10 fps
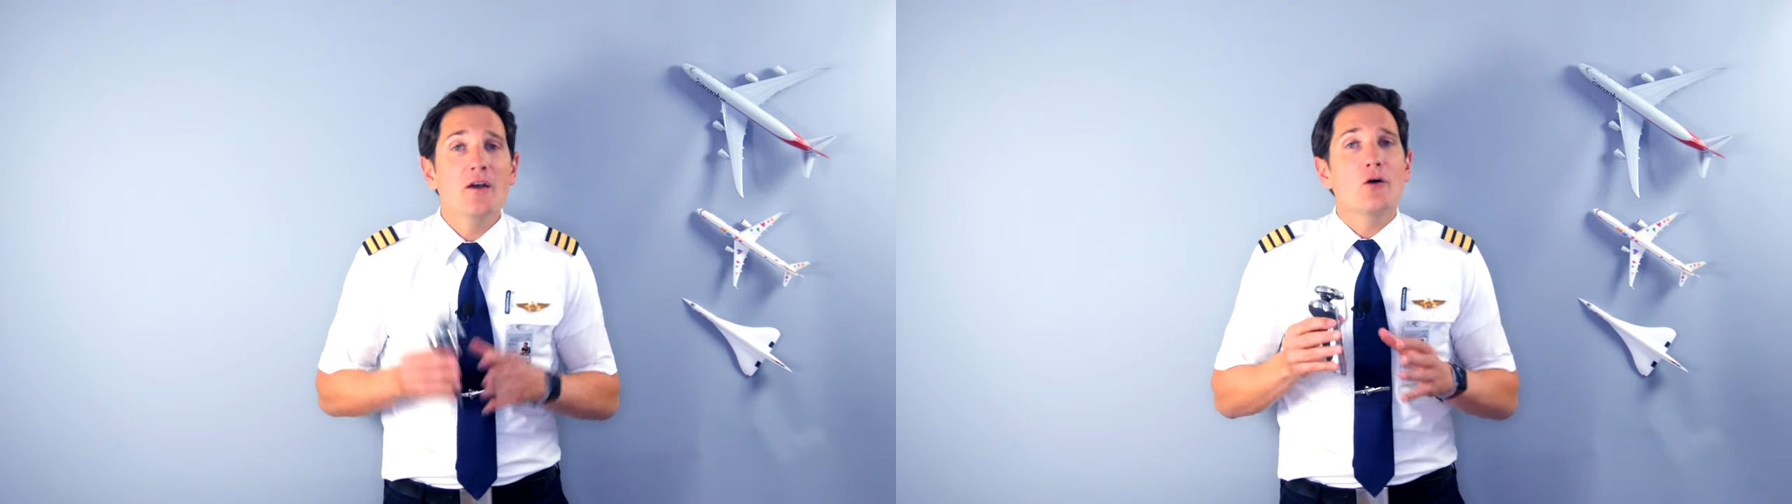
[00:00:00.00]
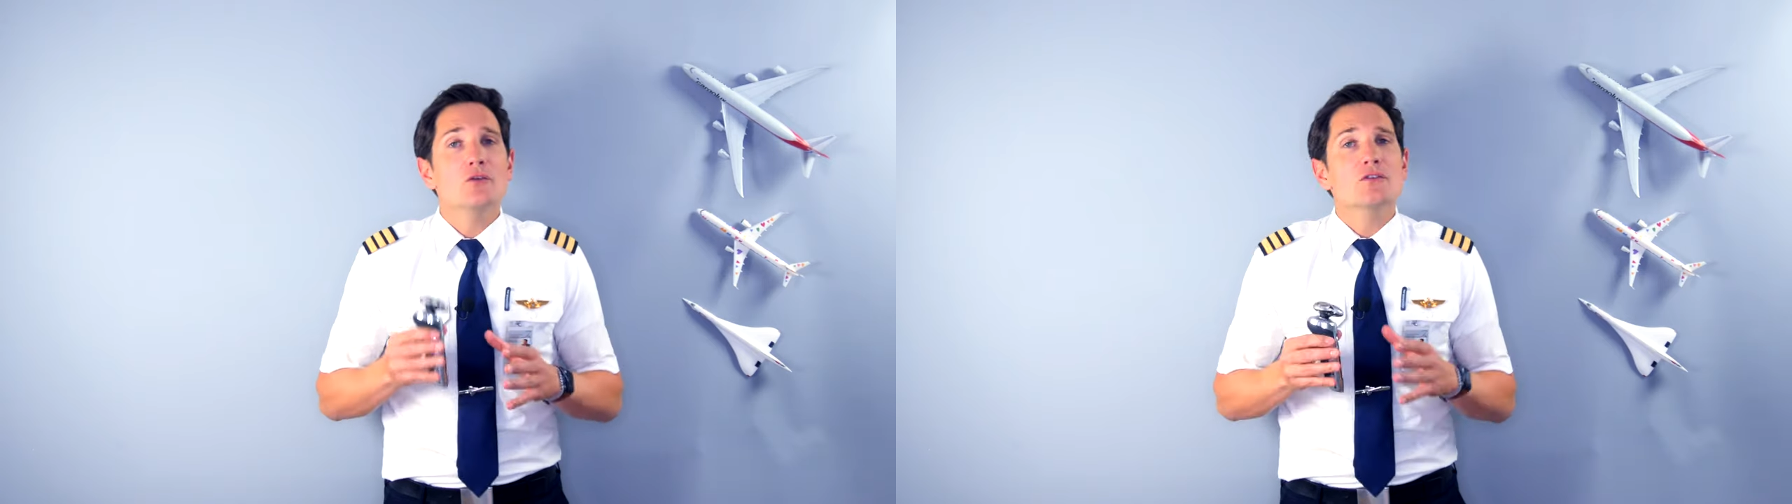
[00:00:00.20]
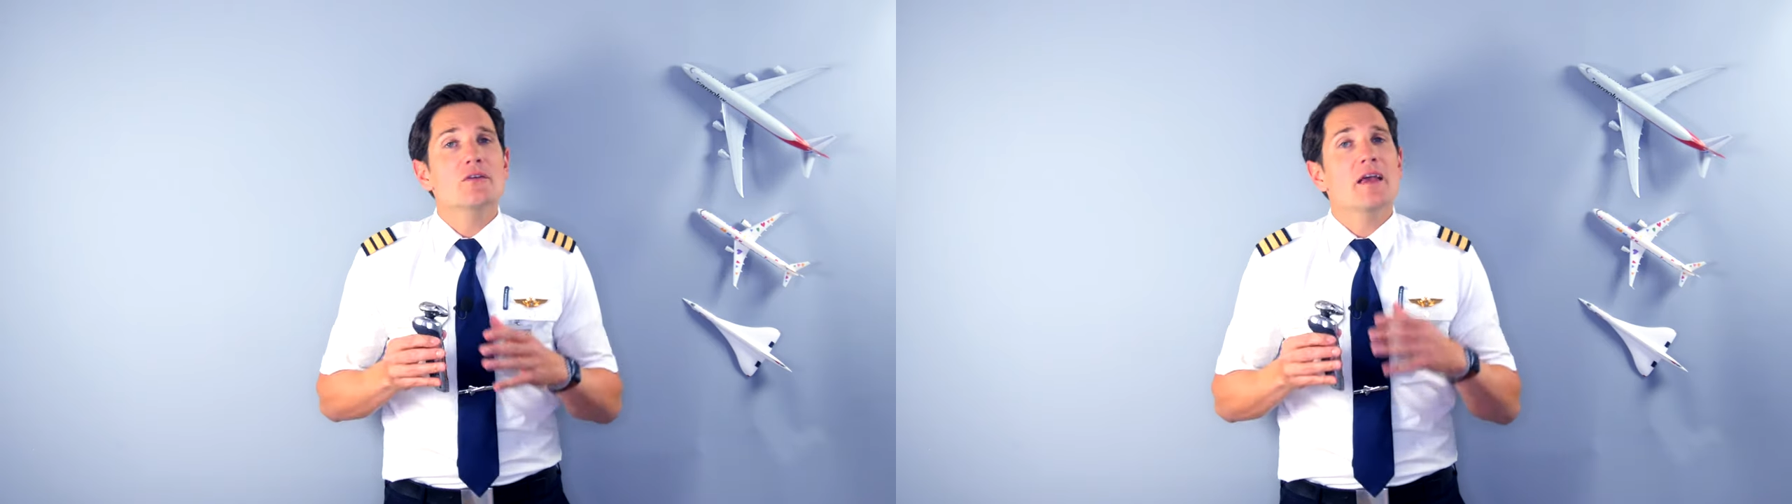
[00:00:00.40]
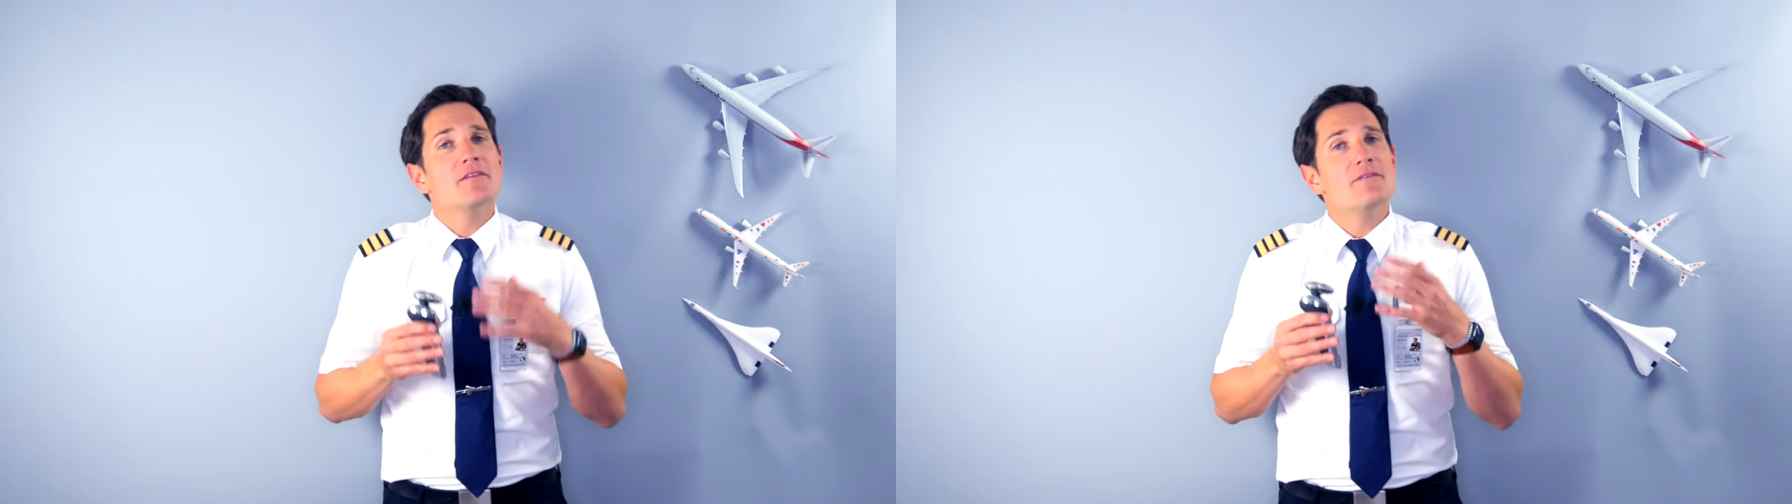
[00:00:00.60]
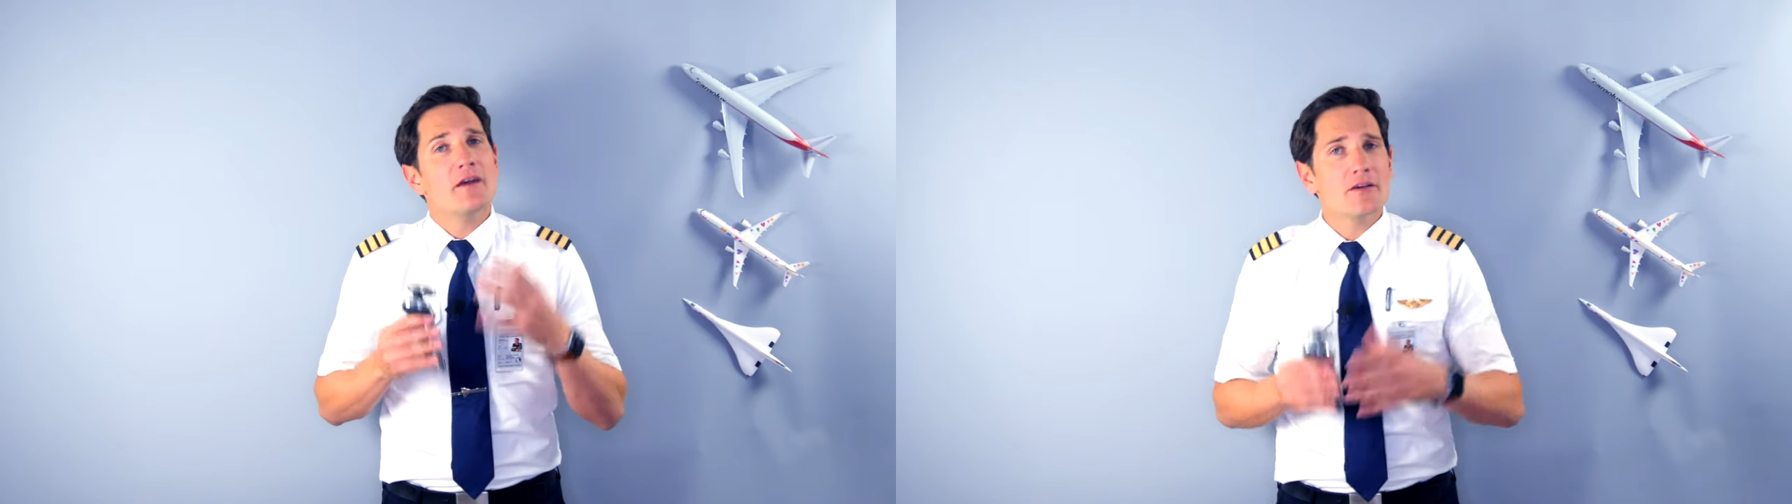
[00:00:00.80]
Also, a
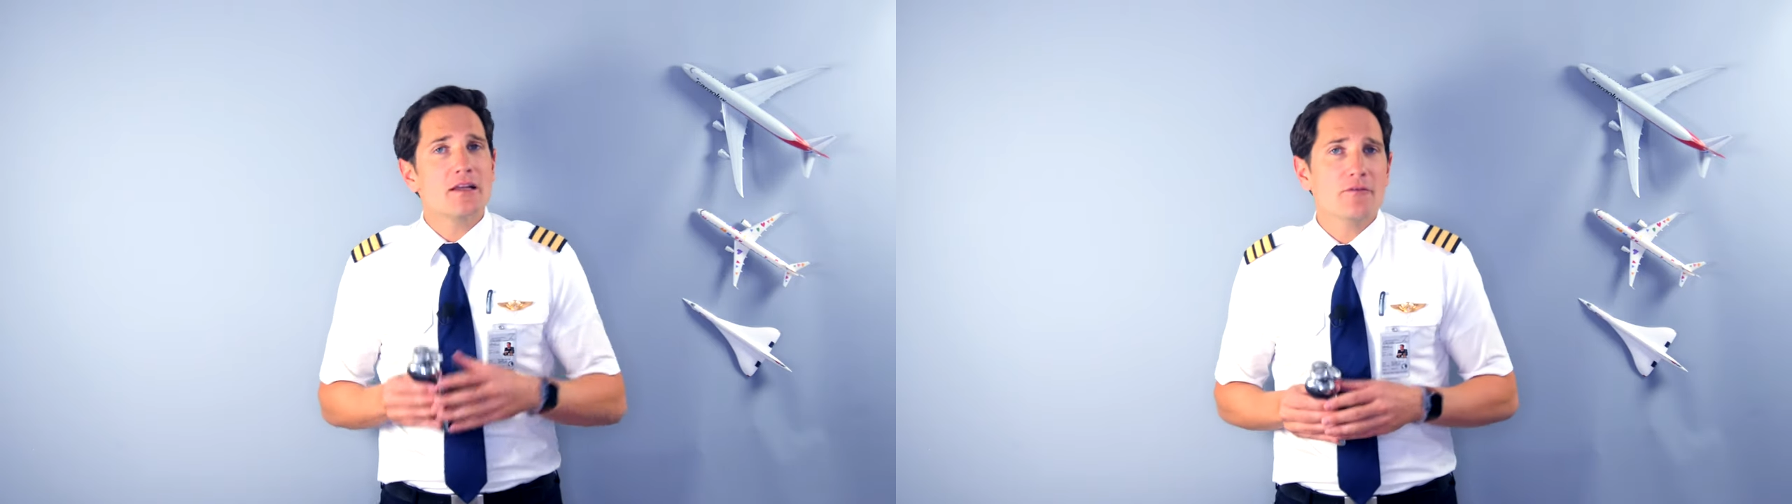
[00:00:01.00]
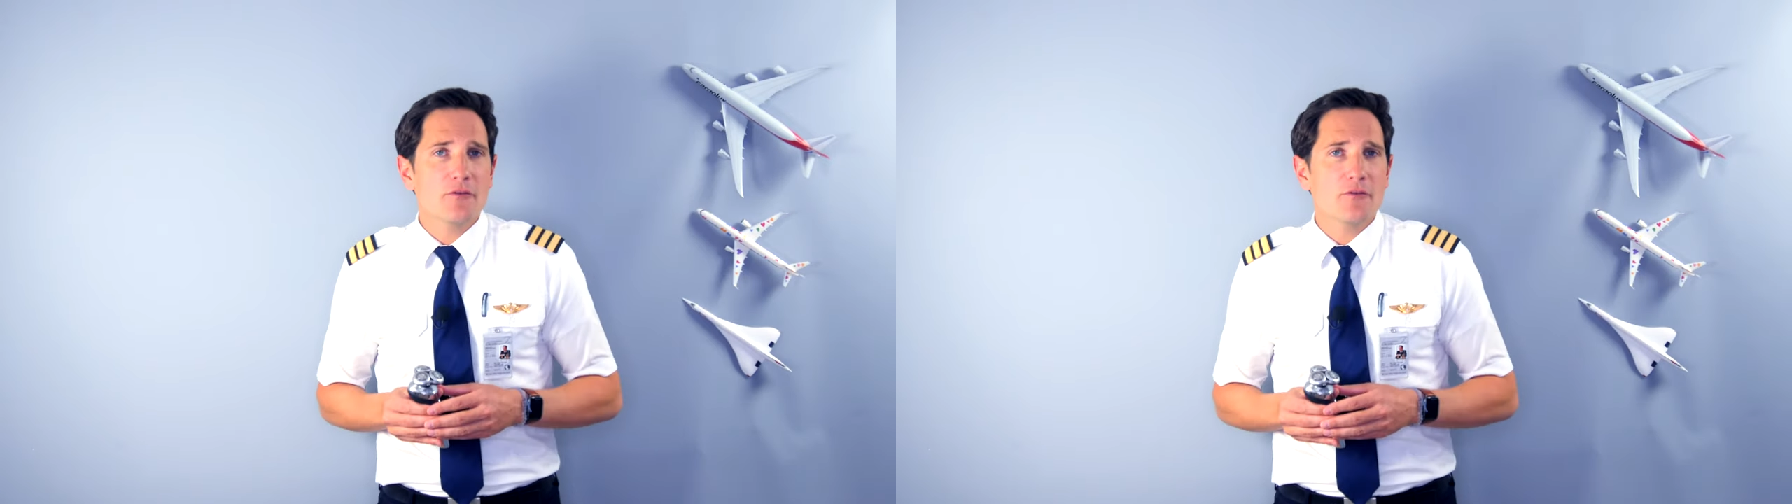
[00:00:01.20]
very clever